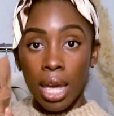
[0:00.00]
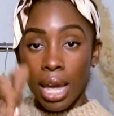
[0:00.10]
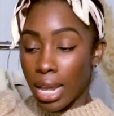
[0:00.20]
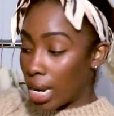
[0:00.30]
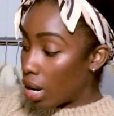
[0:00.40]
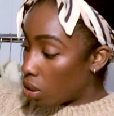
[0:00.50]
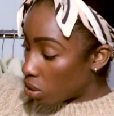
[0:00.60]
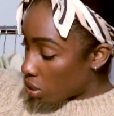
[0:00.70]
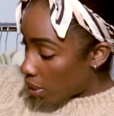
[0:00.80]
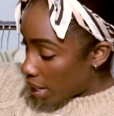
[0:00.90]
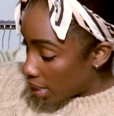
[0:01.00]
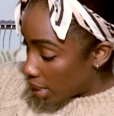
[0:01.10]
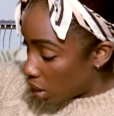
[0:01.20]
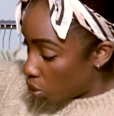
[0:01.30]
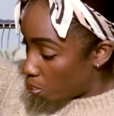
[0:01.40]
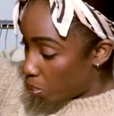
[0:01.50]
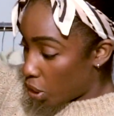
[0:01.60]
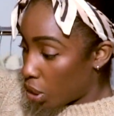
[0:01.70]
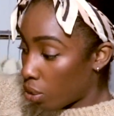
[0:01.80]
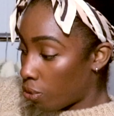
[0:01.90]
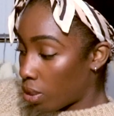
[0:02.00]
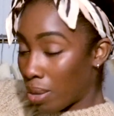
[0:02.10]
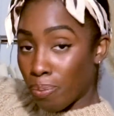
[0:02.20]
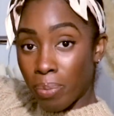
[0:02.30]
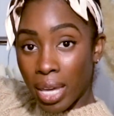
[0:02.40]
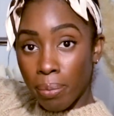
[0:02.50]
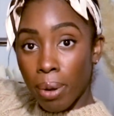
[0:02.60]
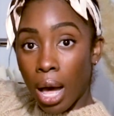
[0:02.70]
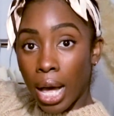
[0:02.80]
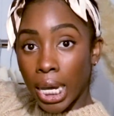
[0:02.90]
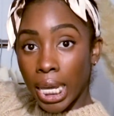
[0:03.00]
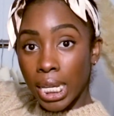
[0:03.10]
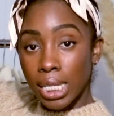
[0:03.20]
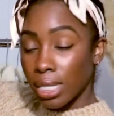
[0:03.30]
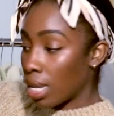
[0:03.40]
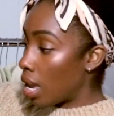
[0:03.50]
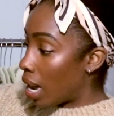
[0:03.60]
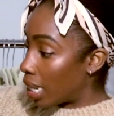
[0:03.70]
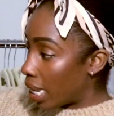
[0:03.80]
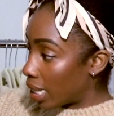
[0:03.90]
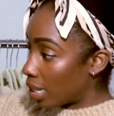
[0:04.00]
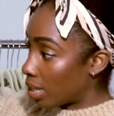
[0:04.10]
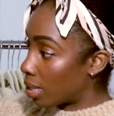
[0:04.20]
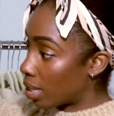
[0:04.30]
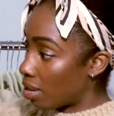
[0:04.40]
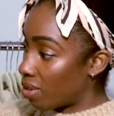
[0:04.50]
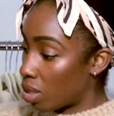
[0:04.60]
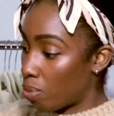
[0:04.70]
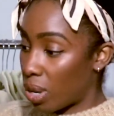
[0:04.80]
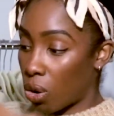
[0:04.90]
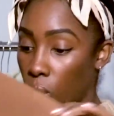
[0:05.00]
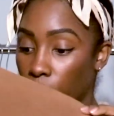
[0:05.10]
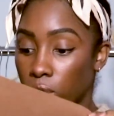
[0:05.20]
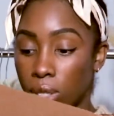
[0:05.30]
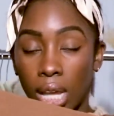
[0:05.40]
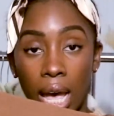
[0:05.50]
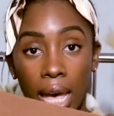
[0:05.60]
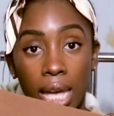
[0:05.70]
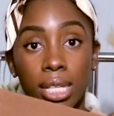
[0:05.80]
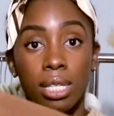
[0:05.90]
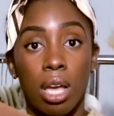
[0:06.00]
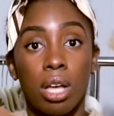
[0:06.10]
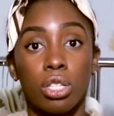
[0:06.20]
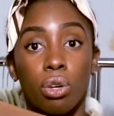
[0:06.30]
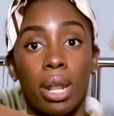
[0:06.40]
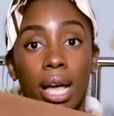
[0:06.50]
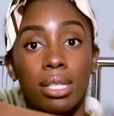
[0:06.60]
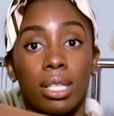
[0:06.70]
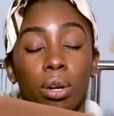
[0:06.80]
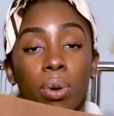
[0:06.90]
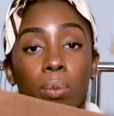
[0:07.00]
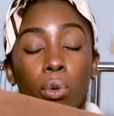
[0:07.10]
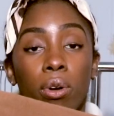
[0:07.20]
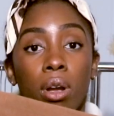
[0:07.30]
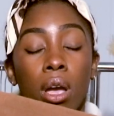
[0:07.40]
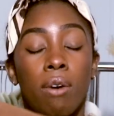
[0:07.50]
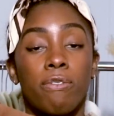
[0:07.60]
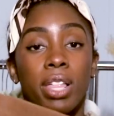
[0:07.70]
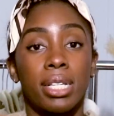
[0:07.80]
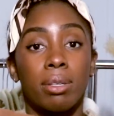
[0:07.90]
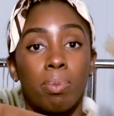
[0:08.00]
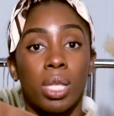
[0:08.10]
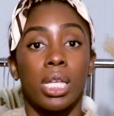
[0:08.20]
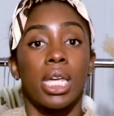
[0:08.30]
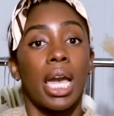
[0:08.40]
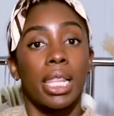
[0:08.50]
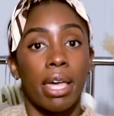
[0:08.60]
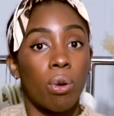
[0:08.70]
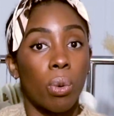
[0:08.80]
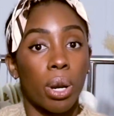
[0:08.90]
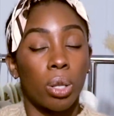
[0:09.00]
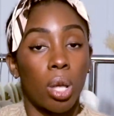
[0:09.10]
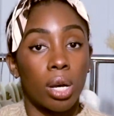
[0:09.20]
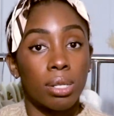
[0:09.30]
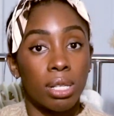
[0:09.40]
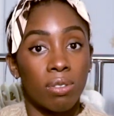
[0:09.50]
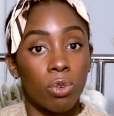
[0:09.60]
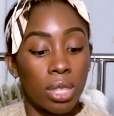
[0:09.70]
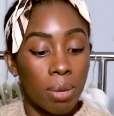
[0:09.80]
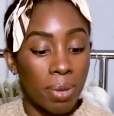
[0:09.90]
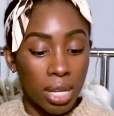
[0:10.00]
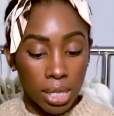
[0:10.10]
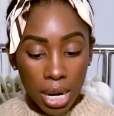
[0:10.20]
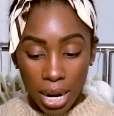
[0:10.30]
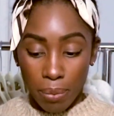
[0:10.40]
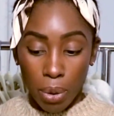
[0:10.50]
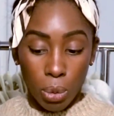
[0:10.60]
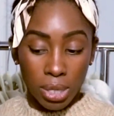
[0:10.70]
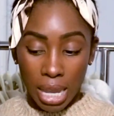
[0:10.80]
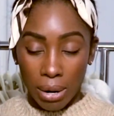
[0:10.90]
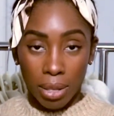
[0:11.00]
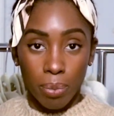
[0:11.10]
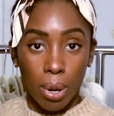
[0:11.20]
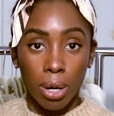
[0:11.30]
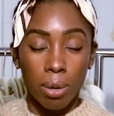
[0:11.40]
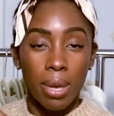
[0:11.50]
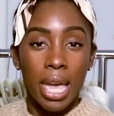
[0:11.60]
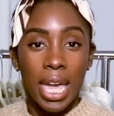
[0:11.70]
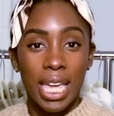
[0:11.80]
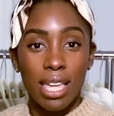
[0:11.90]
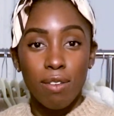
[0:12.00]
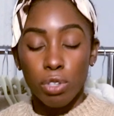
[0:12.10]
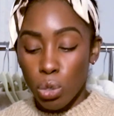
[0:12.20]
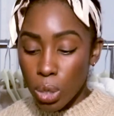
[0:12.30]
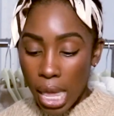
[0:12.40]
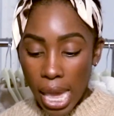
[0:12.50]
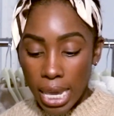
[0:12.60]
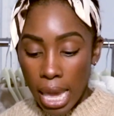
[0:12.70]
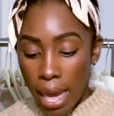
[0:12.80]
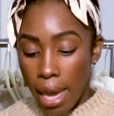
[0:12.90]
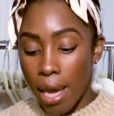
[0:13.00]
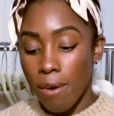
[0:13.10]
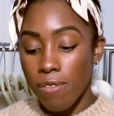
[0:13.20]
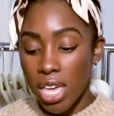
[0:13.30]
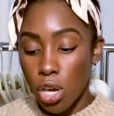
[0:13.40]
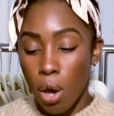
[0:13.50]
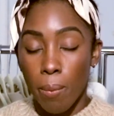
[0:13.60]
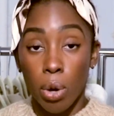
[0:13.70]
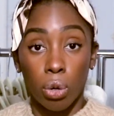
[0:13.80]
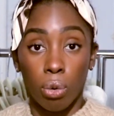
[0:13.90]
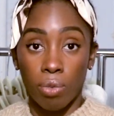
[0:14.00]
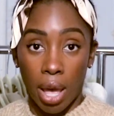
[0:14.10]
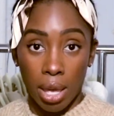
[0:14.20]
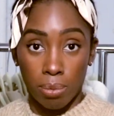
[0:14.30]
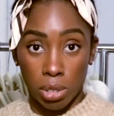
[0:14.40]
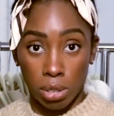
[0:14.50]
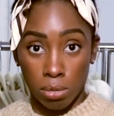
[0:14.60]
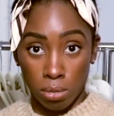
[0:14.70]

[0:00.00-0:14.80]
and it also has these beautifully big pockets. I like that the sleeve is a bit oversized, so it adds a little bit more flexibility. I like wearing long sleeves with it because it kind of pokes out at the bottom. It gives you like heavy kimono vibes,